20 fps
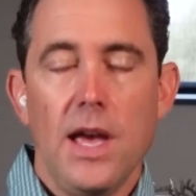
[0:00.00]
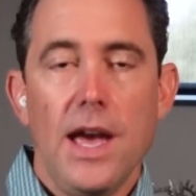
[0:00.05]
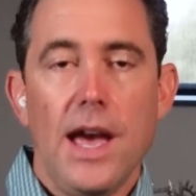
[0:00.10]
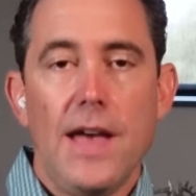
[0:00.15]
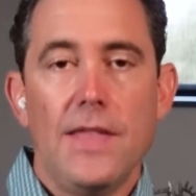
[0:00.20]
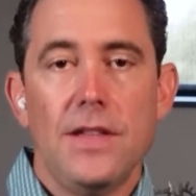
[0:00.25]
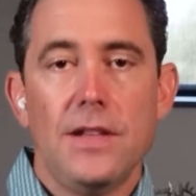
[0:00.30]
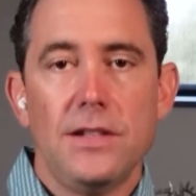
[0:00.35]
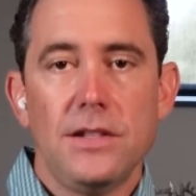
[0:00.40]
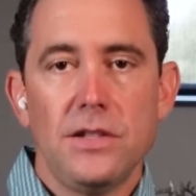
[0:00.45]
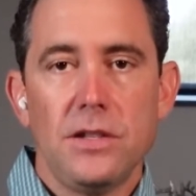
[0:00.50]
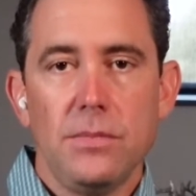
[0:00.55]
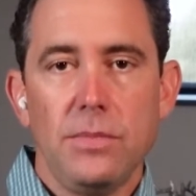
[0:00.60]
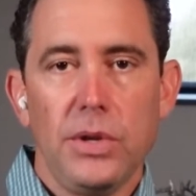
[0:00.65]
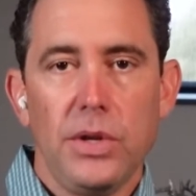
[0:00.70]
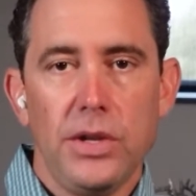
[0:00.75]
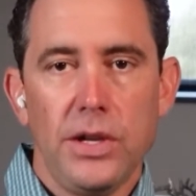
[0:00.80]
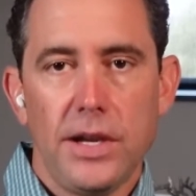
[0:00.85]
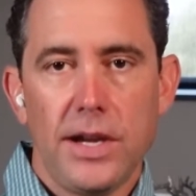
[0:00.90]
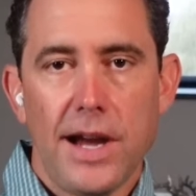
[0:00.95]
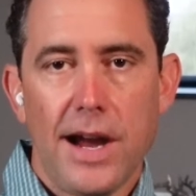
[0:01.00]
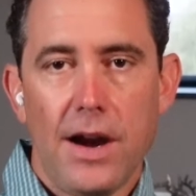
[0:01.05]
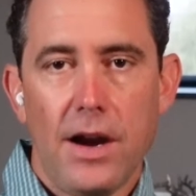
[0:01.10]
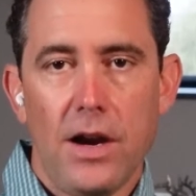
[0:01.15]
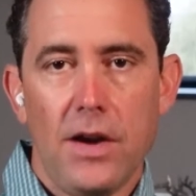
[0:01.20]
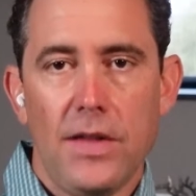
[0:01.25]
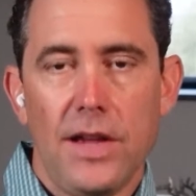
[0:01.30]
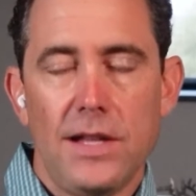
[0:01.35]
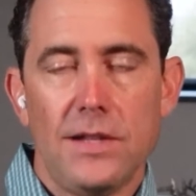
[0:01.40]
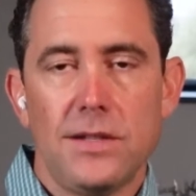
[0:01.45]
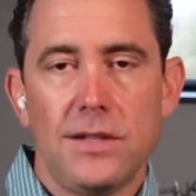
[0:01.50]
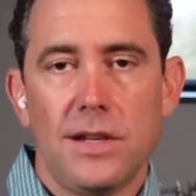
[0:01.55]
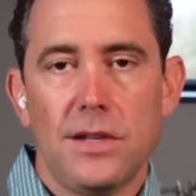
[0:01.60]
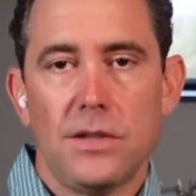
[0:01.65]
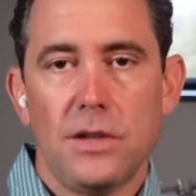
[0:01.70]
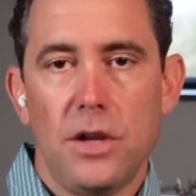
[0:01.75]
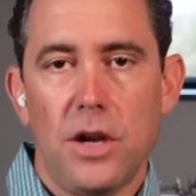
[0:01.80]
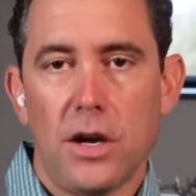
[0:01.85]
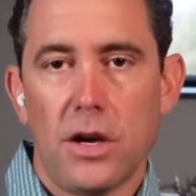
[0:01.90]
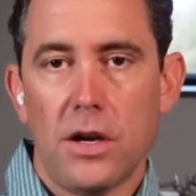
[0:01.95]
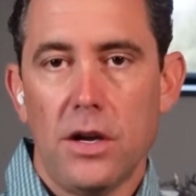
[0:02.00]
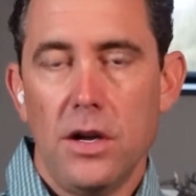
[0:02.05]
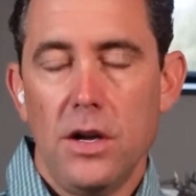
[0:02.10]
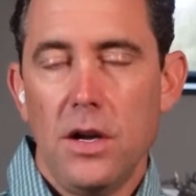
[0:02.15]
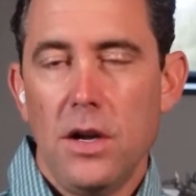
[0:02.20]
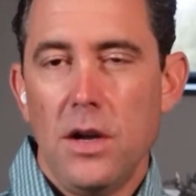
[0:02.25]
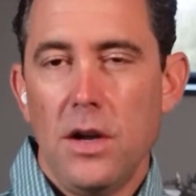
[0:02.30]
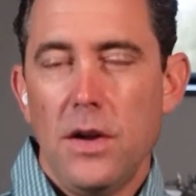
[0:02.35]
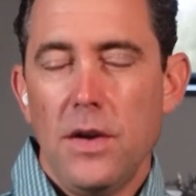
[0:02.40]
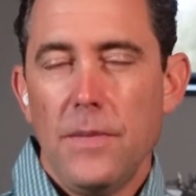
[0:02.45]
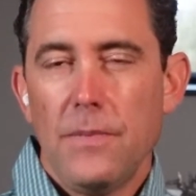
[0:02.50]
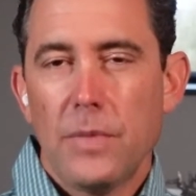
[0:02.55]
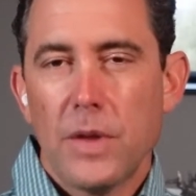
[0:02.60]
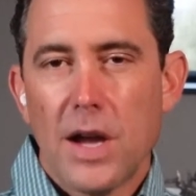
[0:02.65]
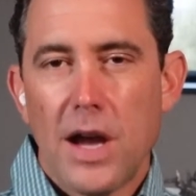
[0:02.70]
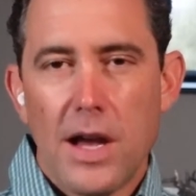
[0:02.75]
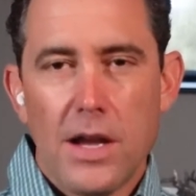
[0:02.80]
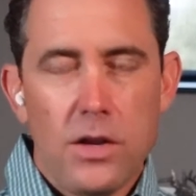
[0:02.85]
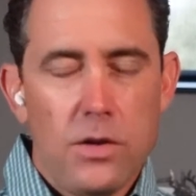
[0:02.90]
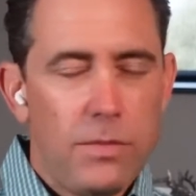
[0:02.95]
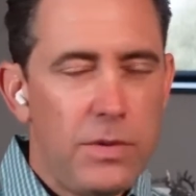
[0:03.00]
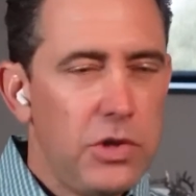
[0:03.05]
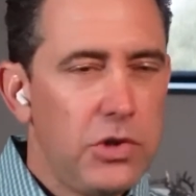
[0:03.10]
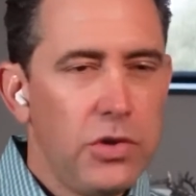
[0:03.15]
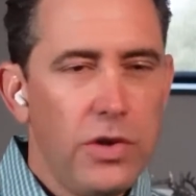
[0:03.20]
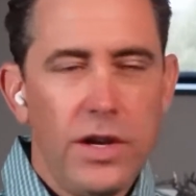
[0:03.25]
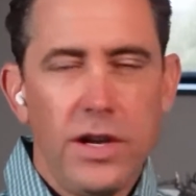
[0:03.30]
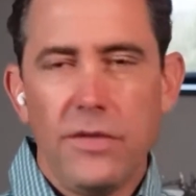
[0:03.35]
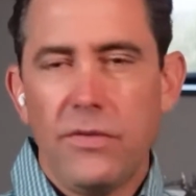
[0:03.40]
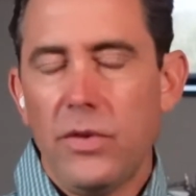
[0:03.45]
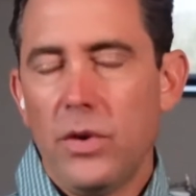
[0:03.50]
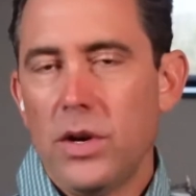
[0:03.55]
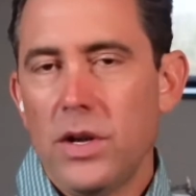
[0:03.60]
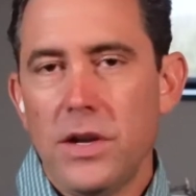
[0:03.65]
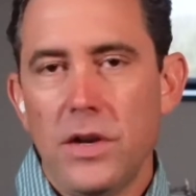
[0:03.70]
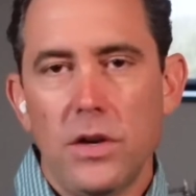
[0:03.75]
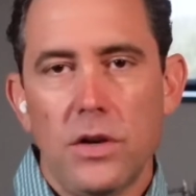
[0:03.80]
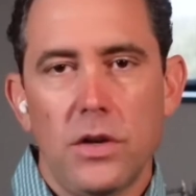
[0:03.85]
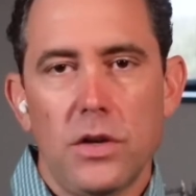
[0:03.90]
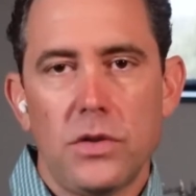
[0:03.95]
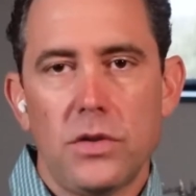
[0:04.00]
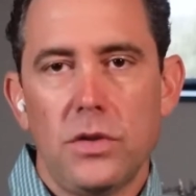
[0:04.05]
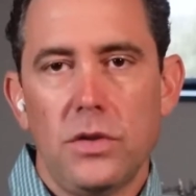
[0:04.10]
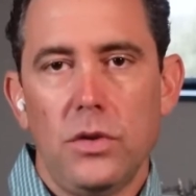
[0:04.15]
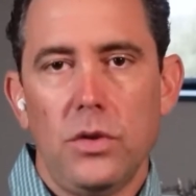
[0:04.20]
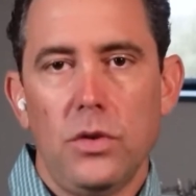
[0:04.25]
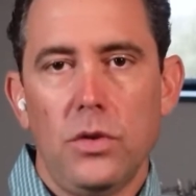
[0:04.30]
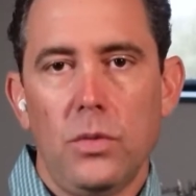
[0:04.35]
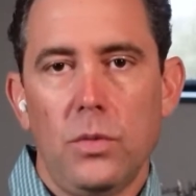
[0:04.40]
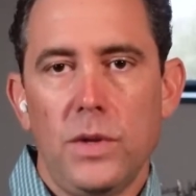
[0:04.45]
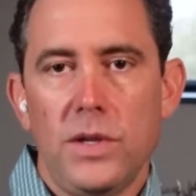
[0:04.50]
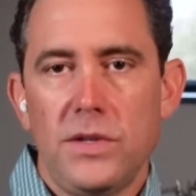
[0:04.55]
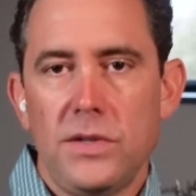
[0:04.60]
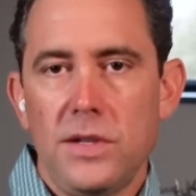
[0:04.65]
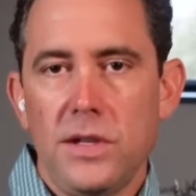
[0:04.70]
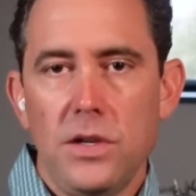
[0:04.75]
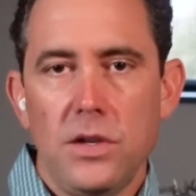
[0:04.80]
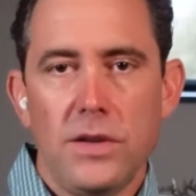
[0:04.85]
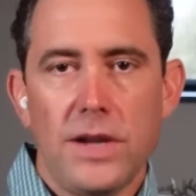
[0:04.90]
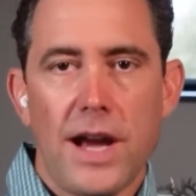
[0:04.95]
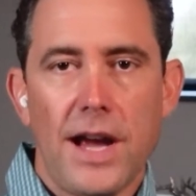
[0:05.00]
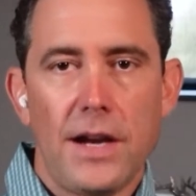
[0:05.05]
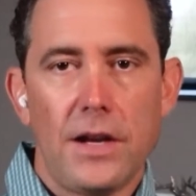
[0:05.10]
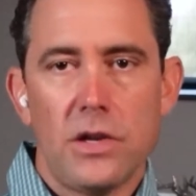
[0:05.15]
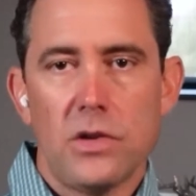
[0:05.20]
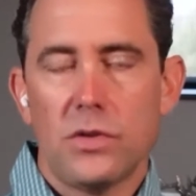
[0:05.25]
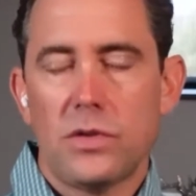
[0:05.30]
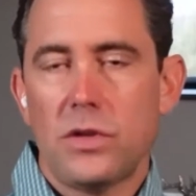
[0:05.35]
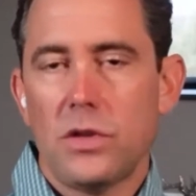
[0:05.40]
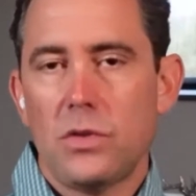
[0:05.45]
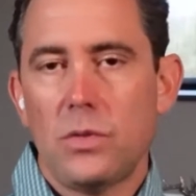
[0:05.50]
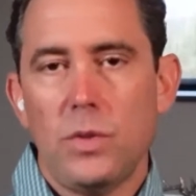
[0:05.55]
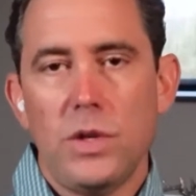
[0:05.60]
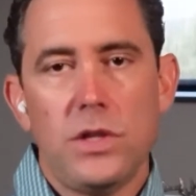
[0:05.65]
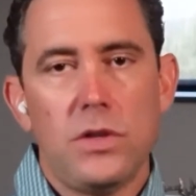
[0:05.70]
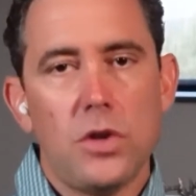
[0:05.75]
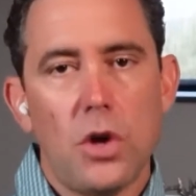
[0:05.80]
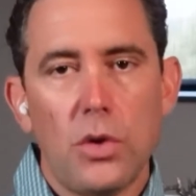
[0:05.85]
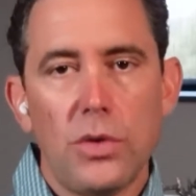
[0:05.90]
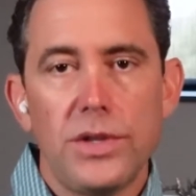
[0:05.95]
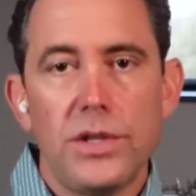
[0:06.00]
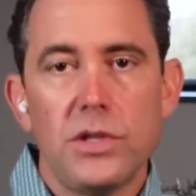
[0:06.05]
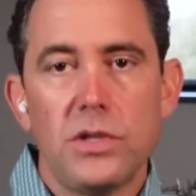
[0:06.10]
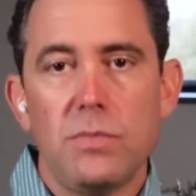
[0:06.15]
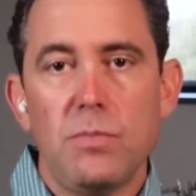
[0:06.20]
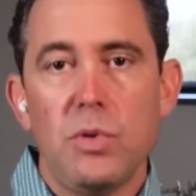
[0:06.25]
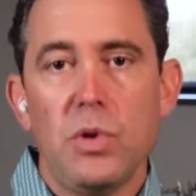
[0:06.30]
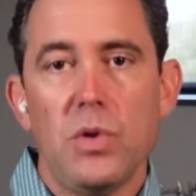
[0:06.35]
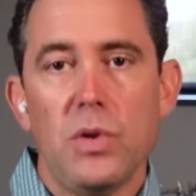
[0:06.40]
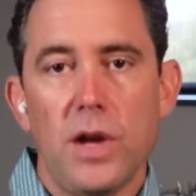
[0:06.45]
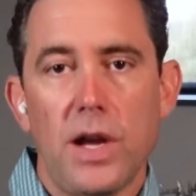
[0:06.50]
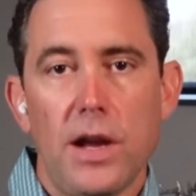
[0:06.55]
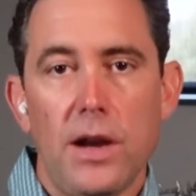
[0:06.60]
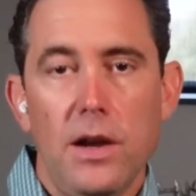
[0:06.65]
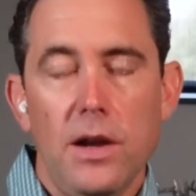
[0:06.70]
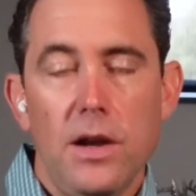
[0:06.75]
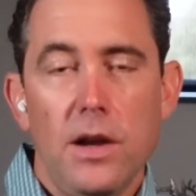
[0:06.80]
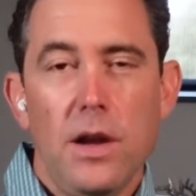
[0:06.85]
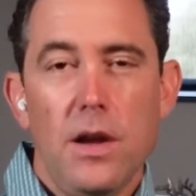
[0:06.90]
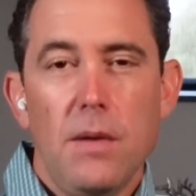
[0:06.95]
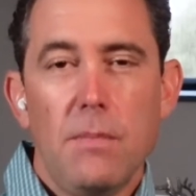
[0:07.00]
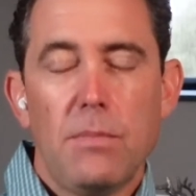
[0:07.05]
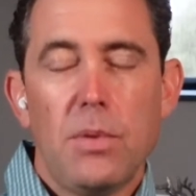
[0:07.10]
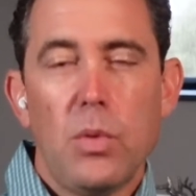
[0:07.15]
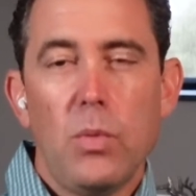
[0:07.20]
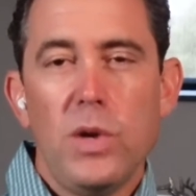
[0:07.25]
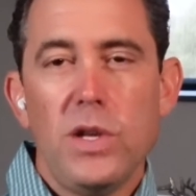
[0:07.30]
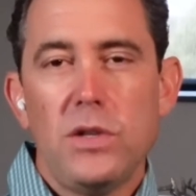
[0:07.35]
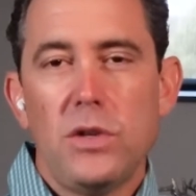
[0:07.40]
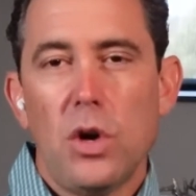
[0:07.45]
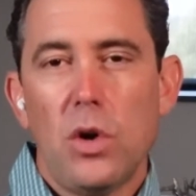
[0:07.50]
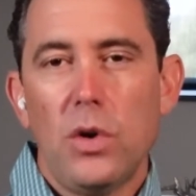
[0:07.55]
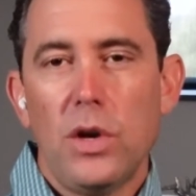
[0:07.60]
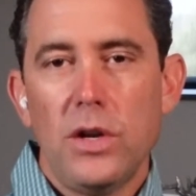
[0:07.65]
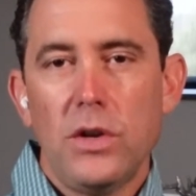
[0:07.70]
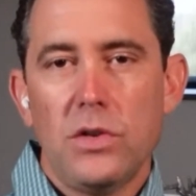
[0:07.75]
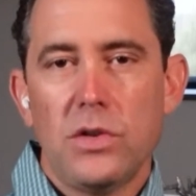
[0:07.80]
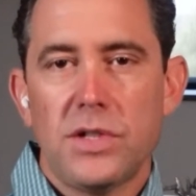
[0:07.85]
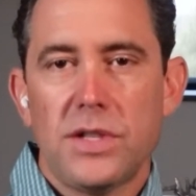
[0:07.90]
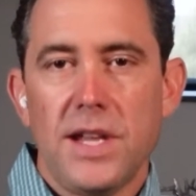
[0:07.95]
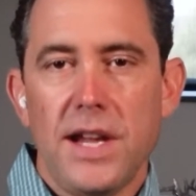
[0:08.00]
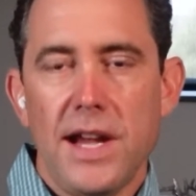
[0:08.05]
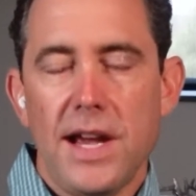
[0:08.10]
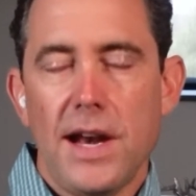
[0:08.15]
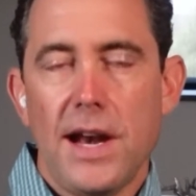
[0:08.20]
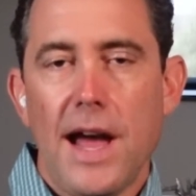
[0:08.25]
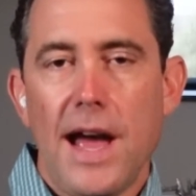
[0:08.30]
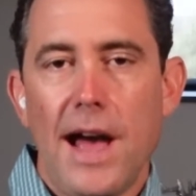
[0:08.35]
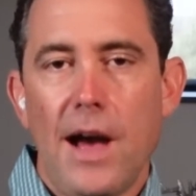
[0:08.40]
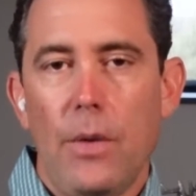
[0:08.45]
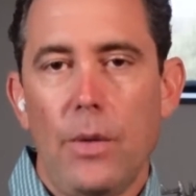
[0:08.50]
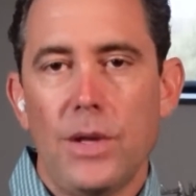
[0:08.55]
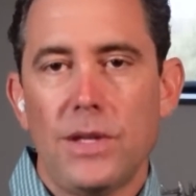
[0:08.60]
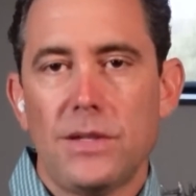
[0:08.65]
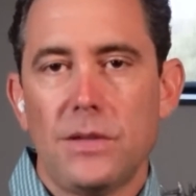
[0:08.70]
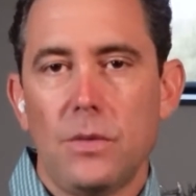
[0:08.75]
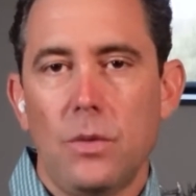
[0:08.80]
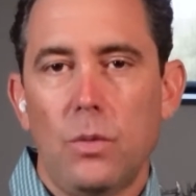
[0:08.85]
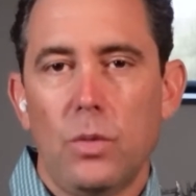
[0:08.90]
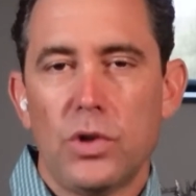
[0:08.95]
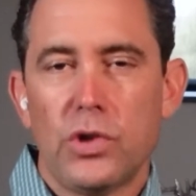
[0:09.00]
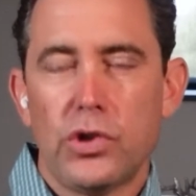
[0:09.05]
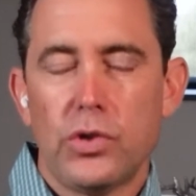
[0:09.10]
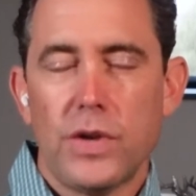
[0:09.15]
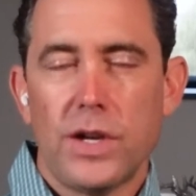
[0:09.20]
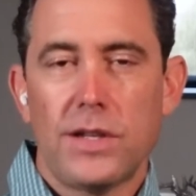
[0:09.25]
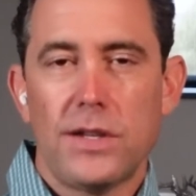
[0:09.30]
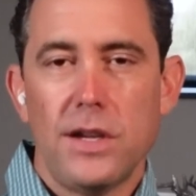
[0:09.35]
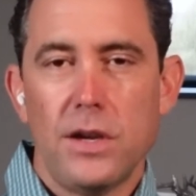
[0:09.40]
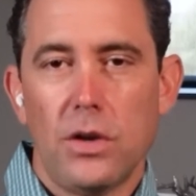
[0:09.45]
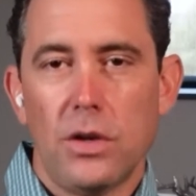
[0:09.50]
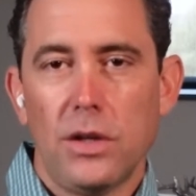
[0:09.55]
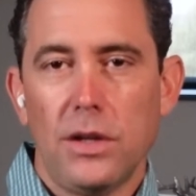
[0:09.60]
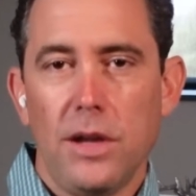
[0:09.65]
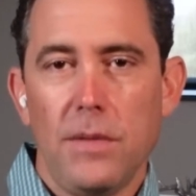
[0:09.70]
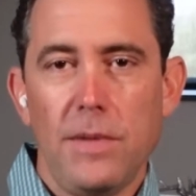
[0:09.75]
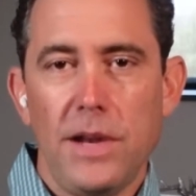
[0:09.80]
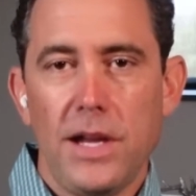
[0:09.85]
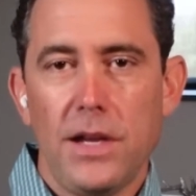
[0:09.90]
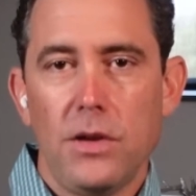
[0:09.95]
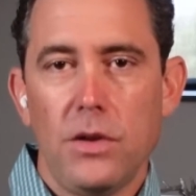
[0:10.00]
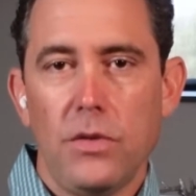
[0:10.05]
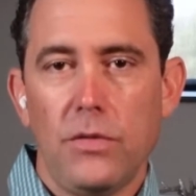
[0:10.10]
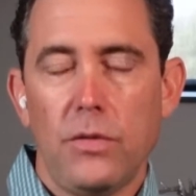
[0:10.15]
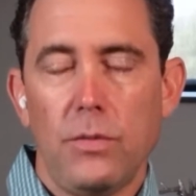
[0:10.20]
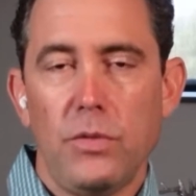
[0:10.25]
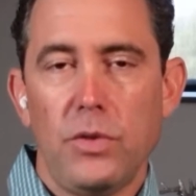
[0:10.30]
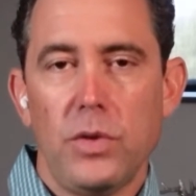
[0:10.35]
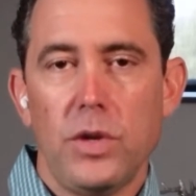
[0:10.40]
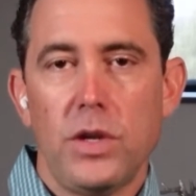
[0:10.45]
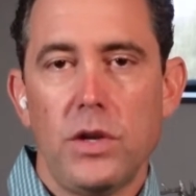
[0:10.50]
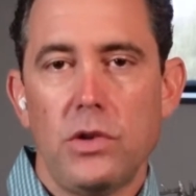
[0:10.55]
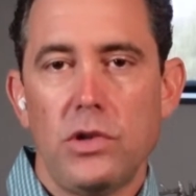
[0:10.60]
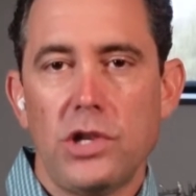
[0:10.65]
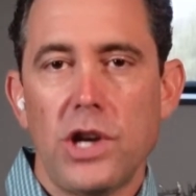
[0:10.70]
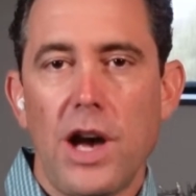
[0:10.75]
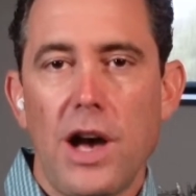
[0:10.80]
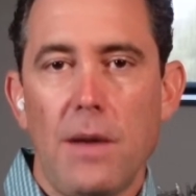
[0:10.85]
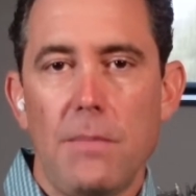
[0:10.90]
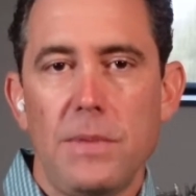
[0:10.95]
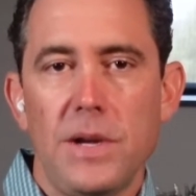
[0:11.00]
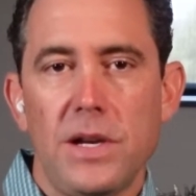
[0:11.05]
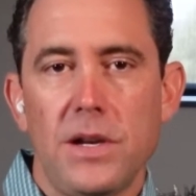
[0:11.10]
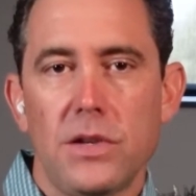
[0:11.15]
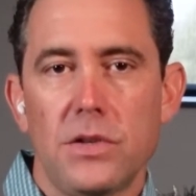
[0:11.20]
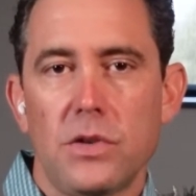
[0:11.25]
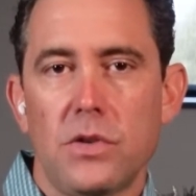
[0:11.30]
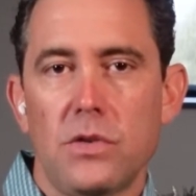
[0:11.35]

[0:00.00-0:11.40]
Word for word: And the disability carrier then says, look, you've been treating for a year or two, we see your diagnosis, we don't dispute it, but we don't understand how it's restricting or limiting you from doing your job, because